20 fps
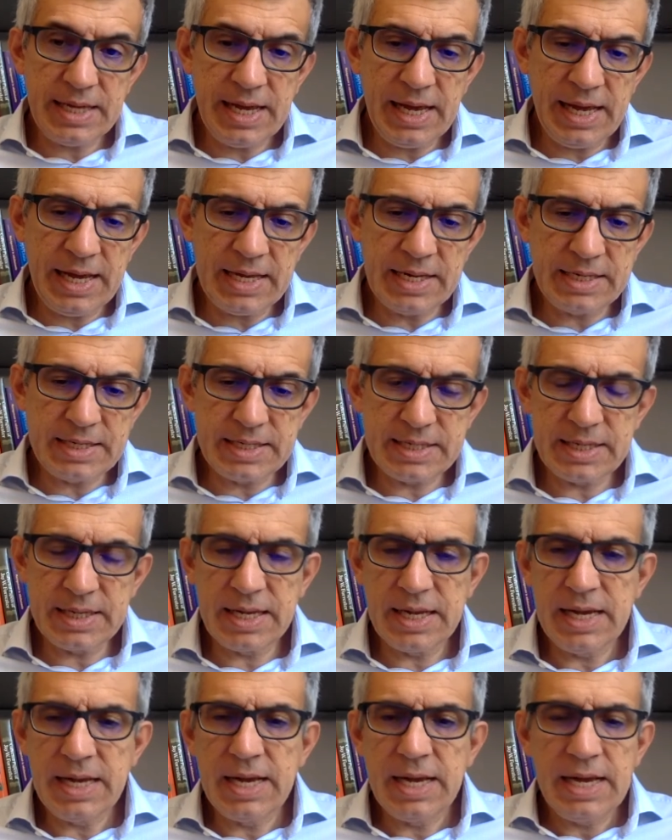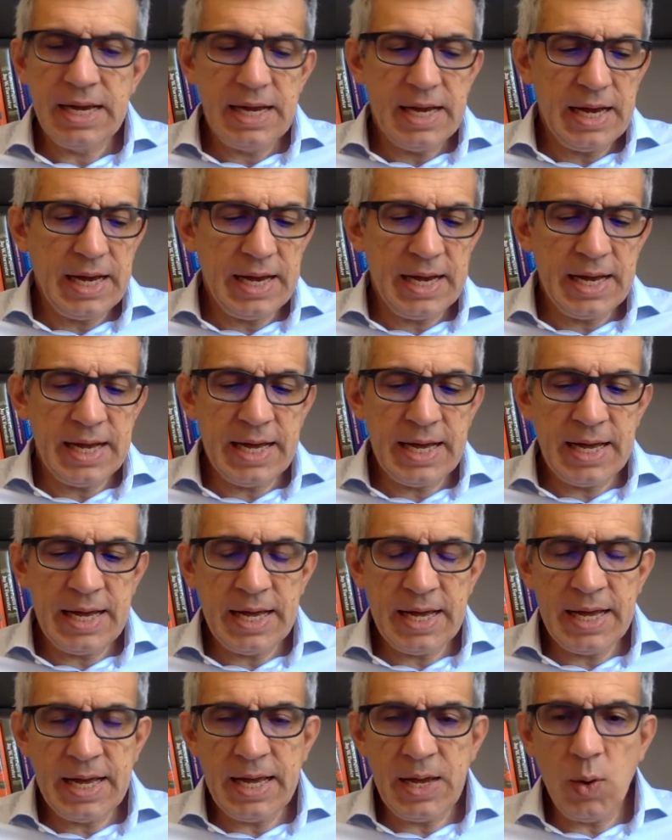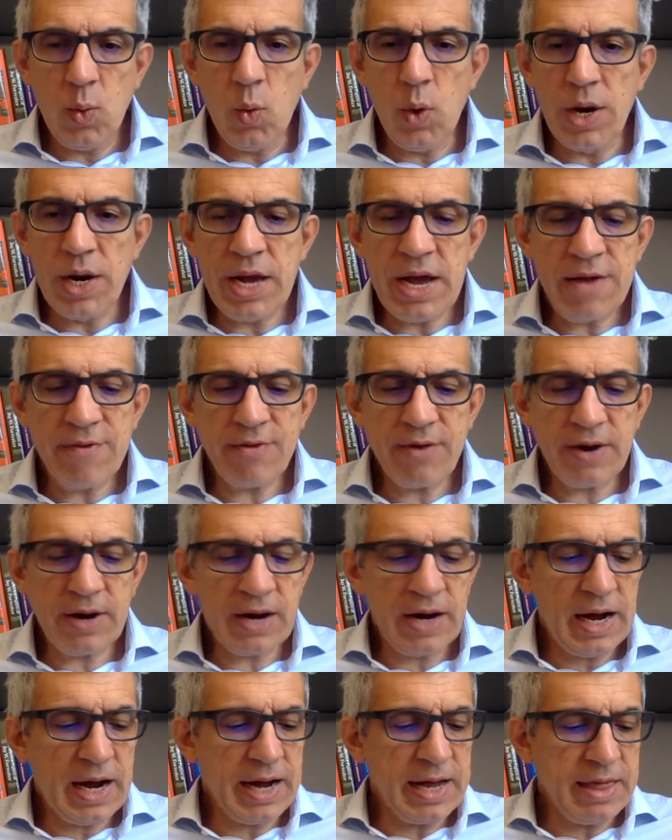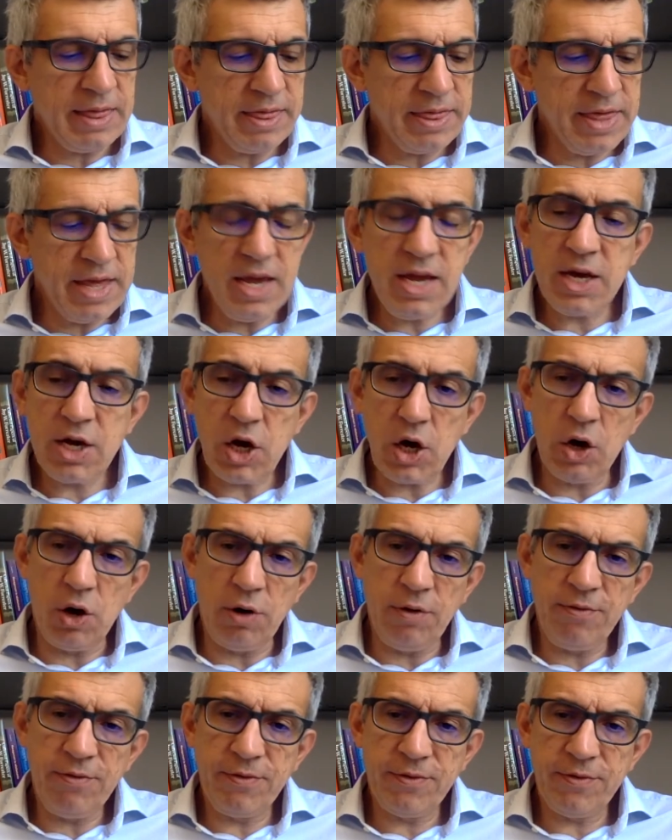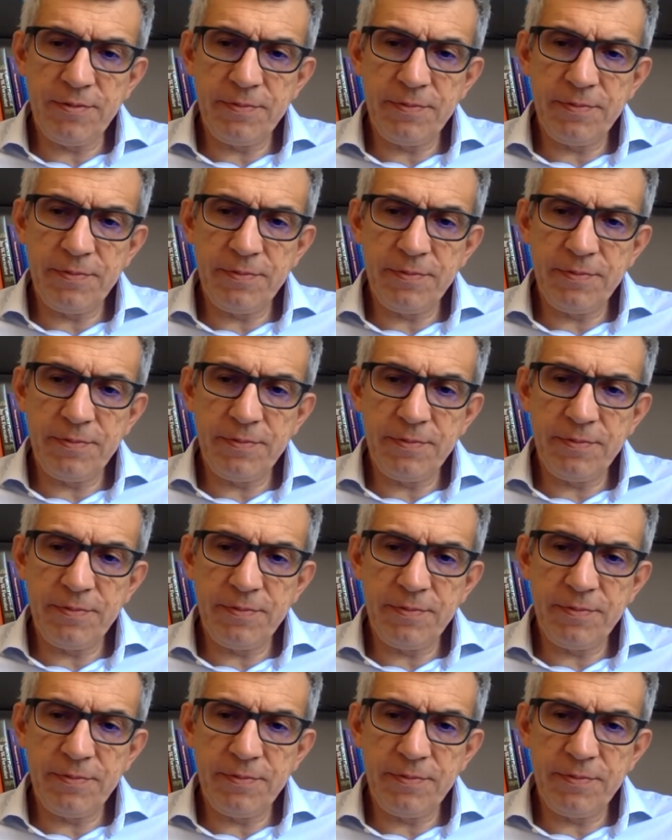And whenever I think of